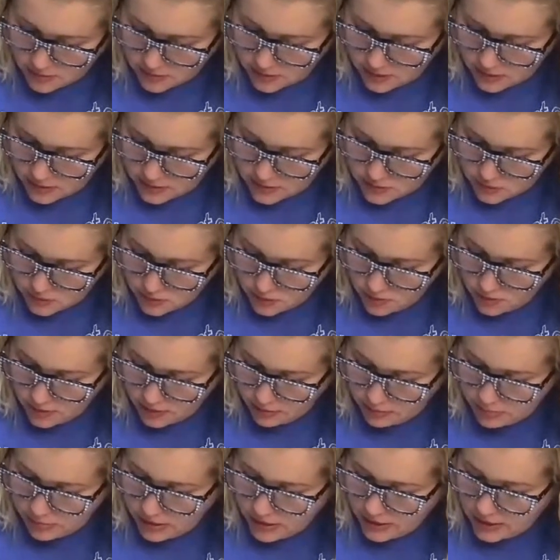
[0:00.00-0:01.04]
Get a
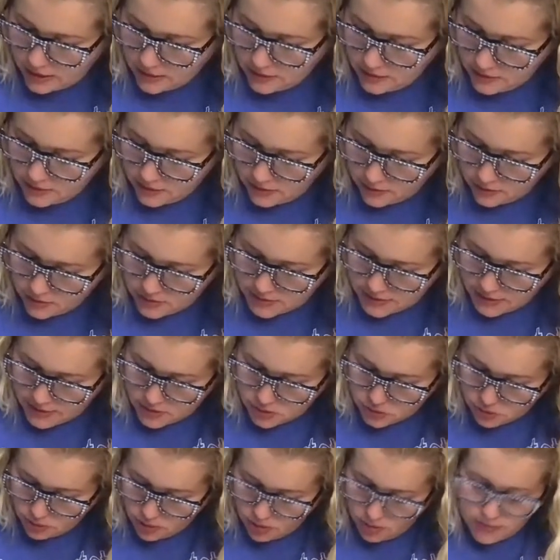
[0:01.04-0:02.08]
scrolling blade. It'll say
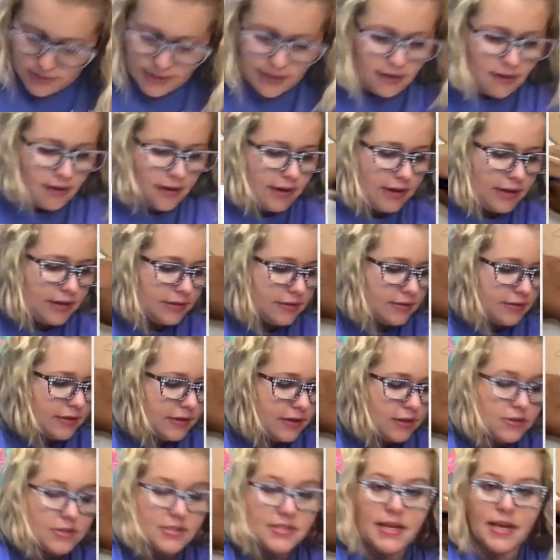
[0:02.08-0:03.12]
scrolling on it.
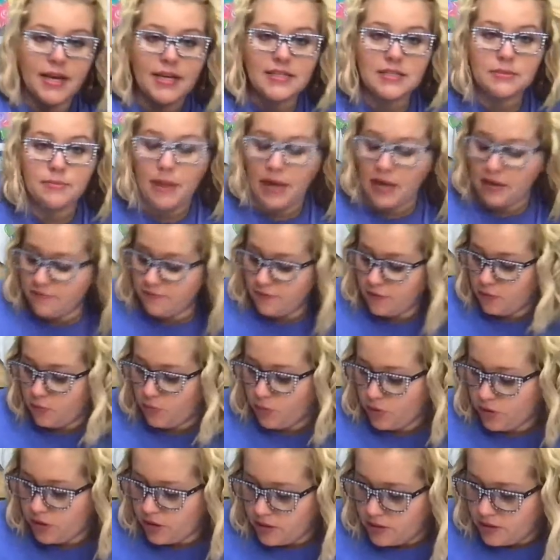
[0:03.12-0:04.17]
It'll say it's made for
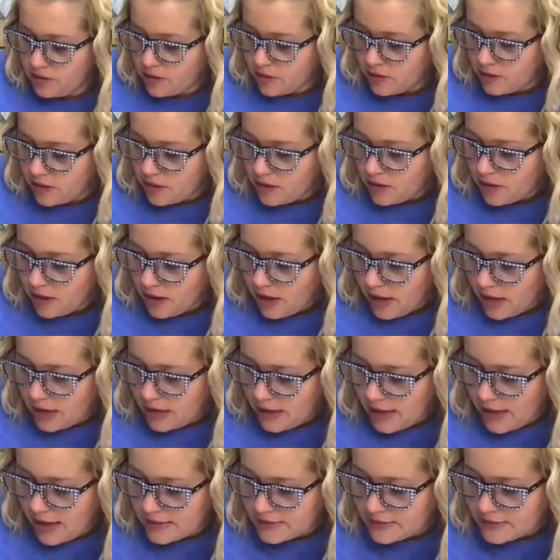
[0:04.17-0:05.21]
wood and
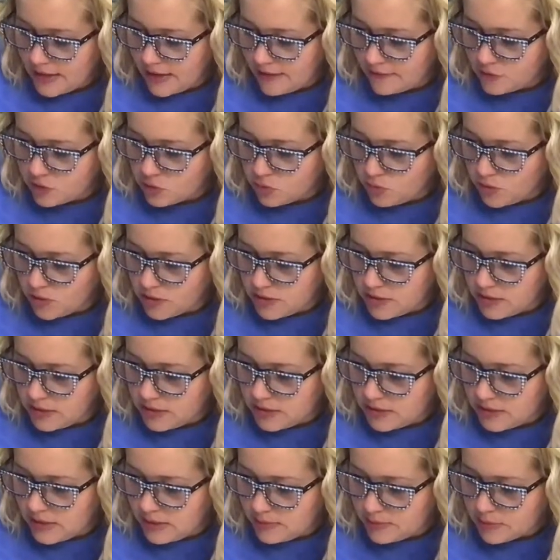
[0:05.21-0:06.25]
it has to have
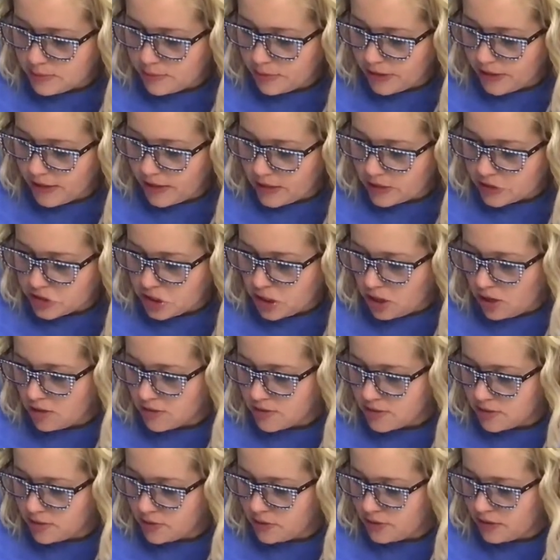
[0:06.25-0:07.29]
20 tips per inch.
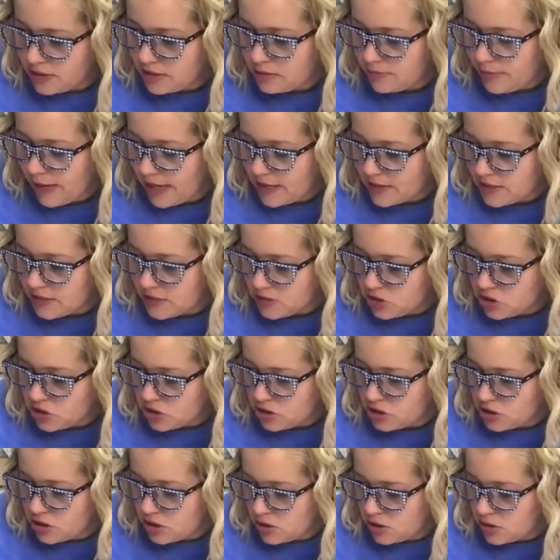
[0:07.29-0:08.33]
Also, you need to pay
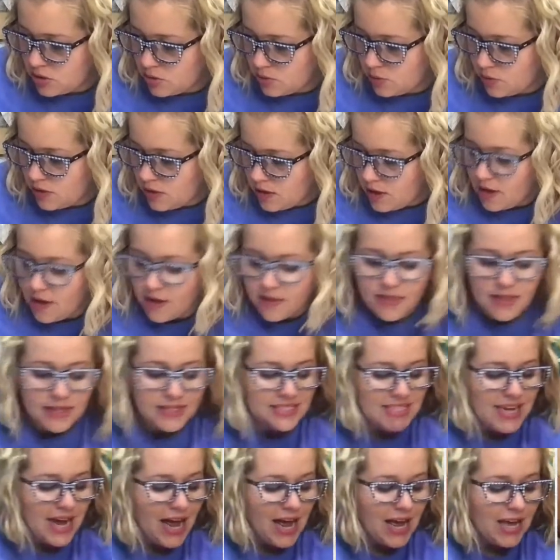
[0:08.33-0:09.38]
attention to the
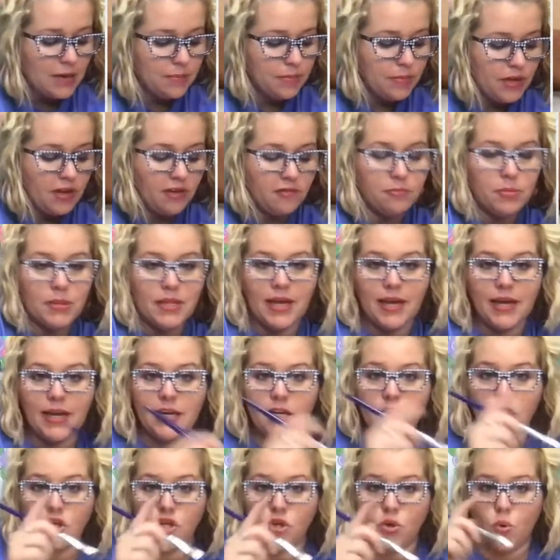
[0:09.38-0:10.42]
type of blade
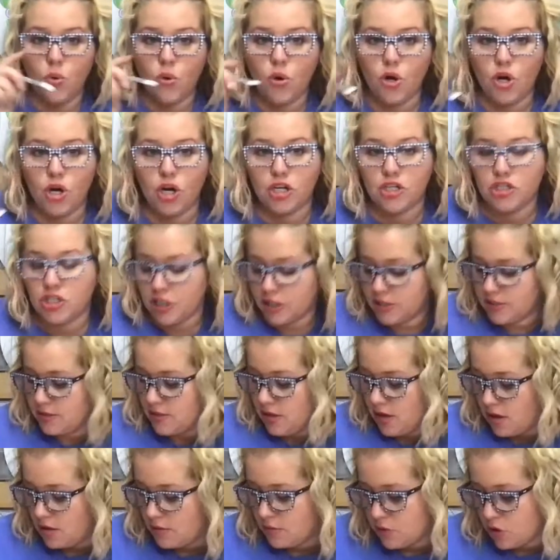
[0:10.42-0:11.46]
your
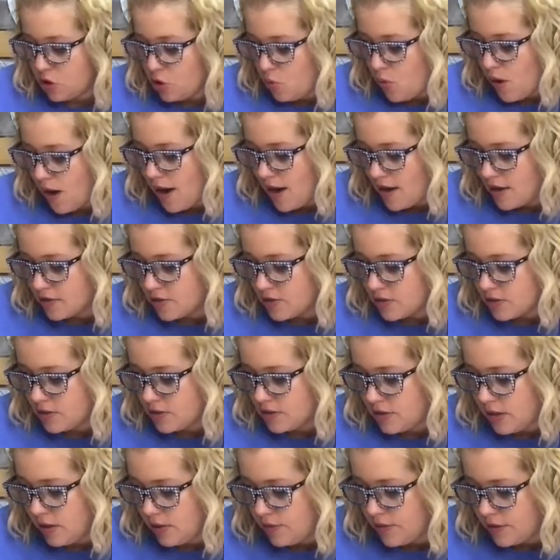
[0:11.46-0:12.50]
jigsaw requires.
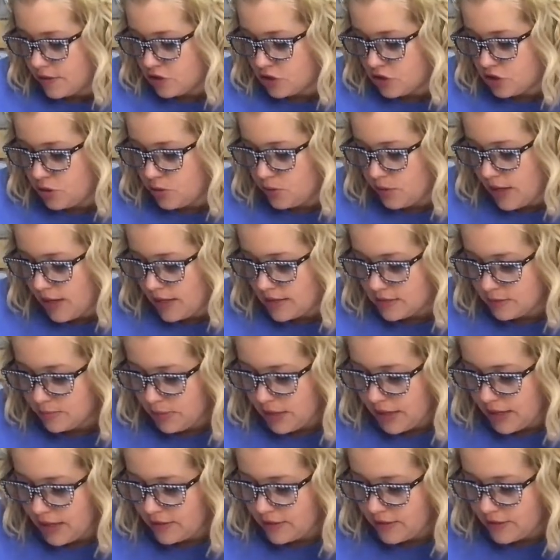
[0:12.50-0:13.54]
So there's two kinds of
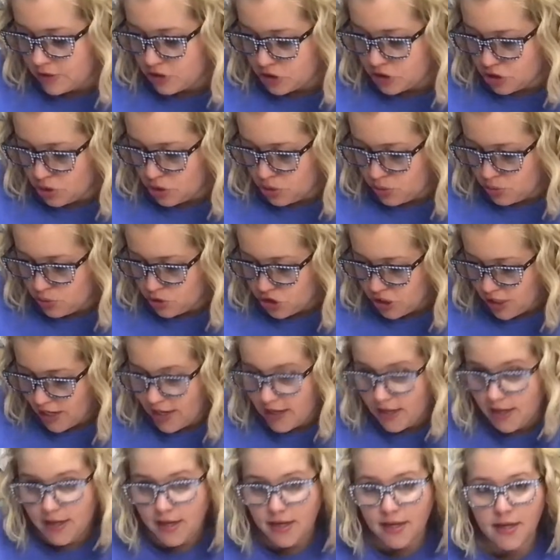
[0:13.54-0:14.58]
blade. There's U
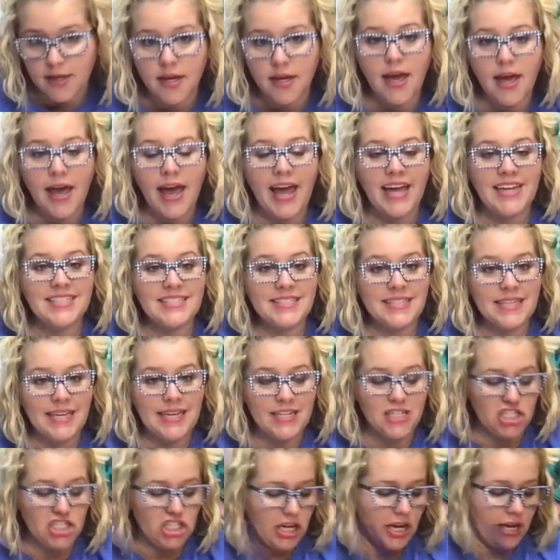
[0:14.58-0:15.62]
shank and T
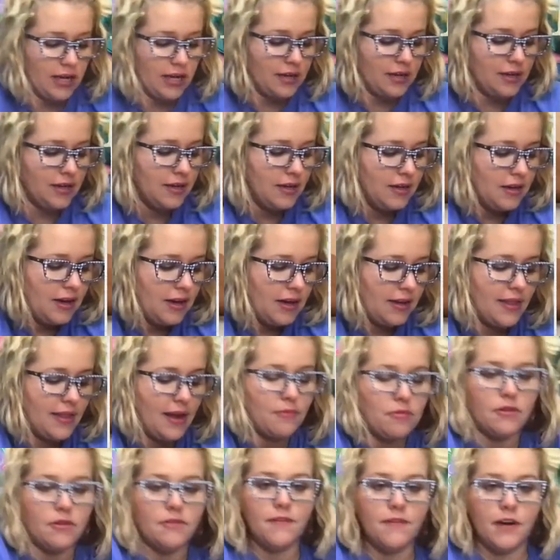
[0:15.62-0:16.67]
shank. And that
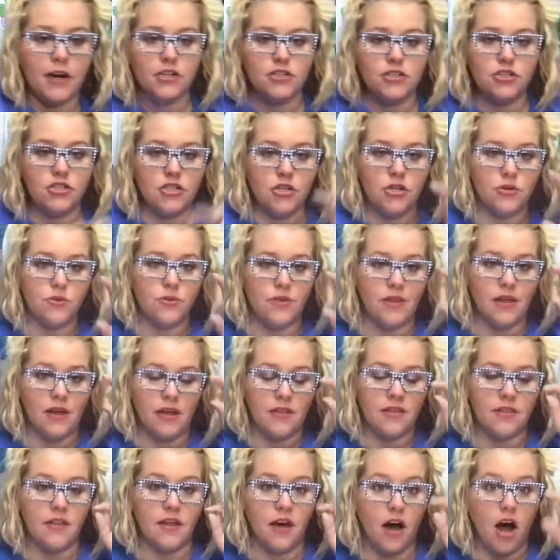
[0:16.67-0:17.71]
refers to the,
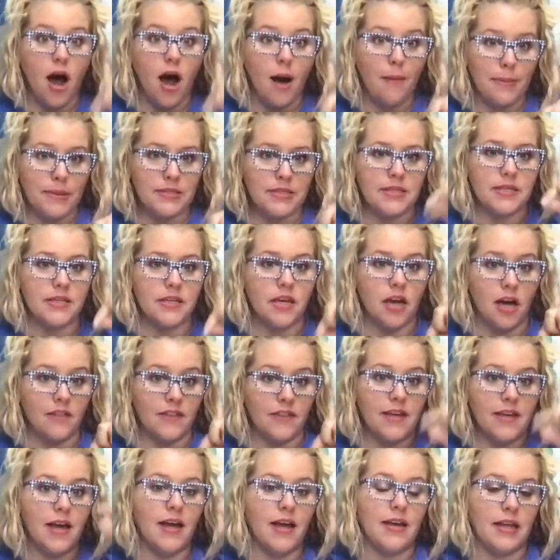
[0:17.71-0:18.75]
the opposite, not the
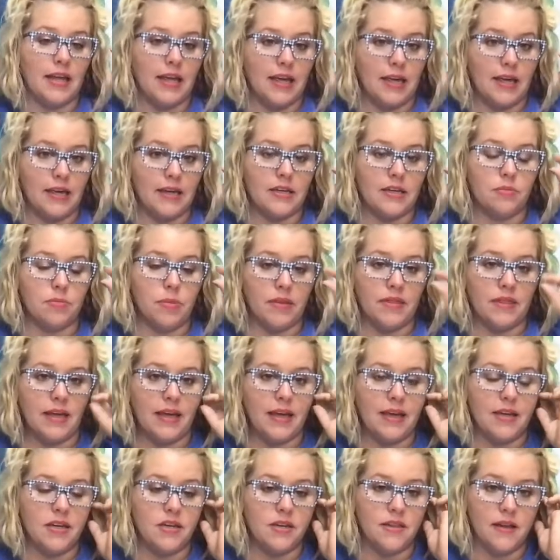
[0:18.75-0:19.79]
cutting end, but the
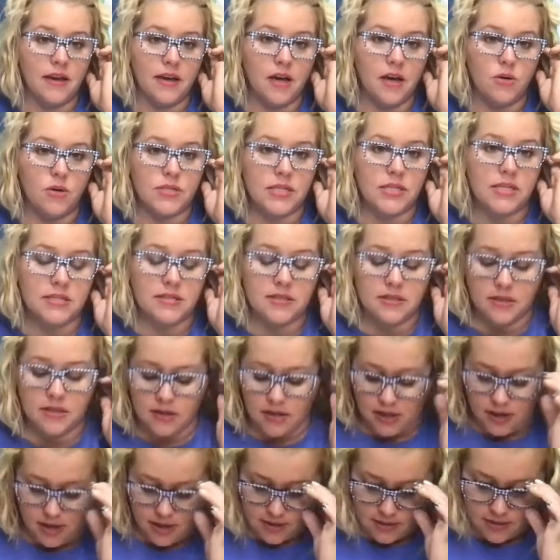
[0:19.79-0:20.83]
end that goes into the,
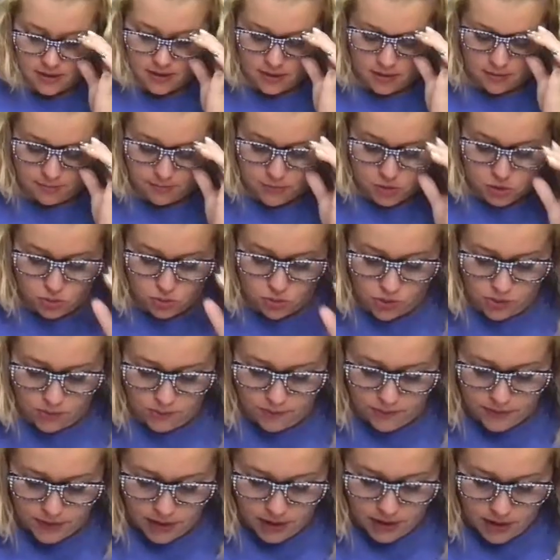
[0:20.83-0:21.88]
the tool
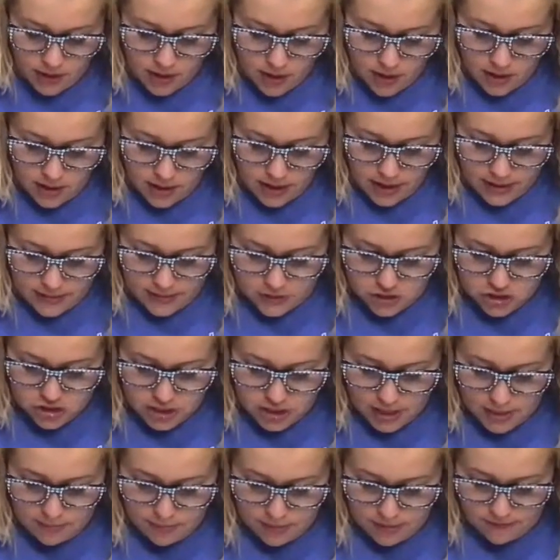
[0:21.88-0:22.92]
and the
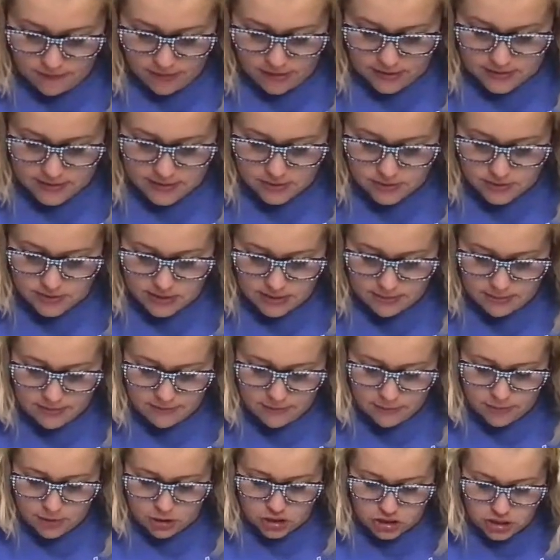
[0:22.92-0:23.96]
shape of it. So some of
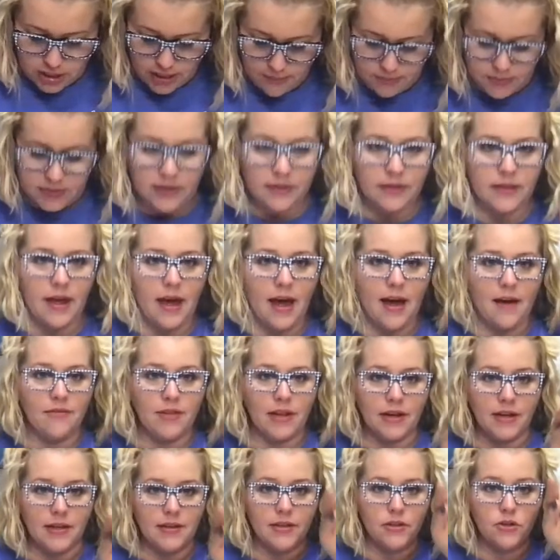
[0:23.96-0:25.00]
them are shaped that have
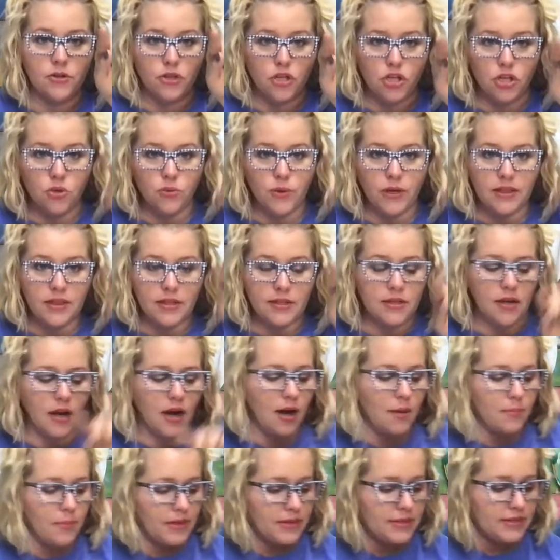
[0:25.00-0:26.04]
like a little U at the
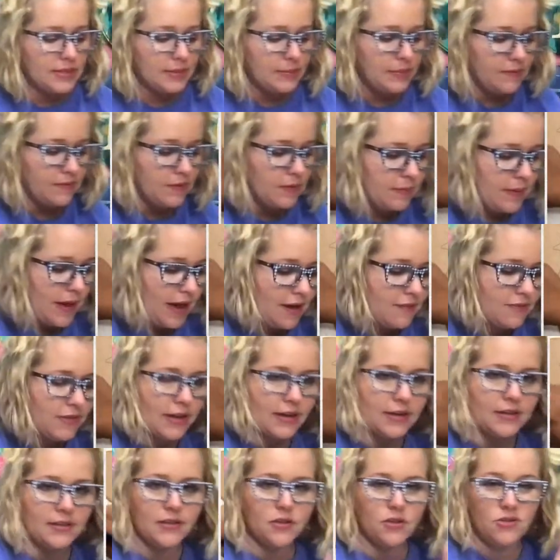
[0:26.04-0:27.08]
top, and some of them have
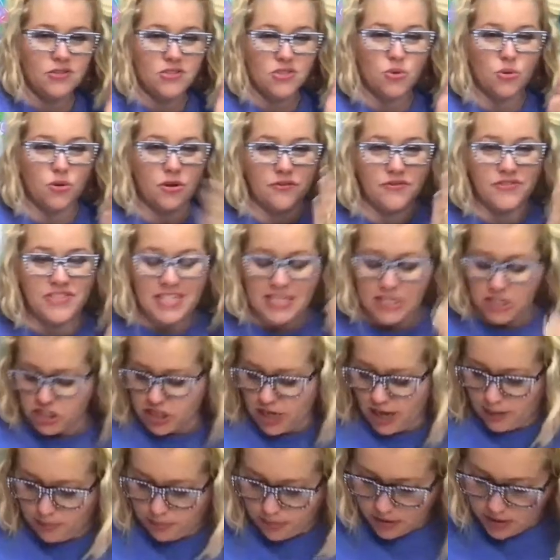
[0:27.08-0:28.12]
like a little sort of T
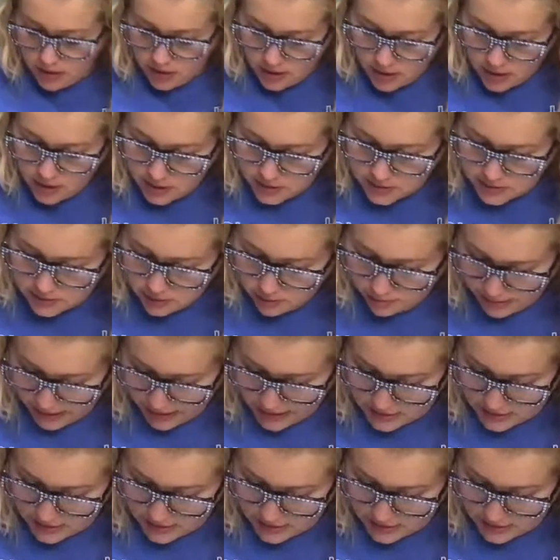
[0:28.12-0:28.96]
shape. So pay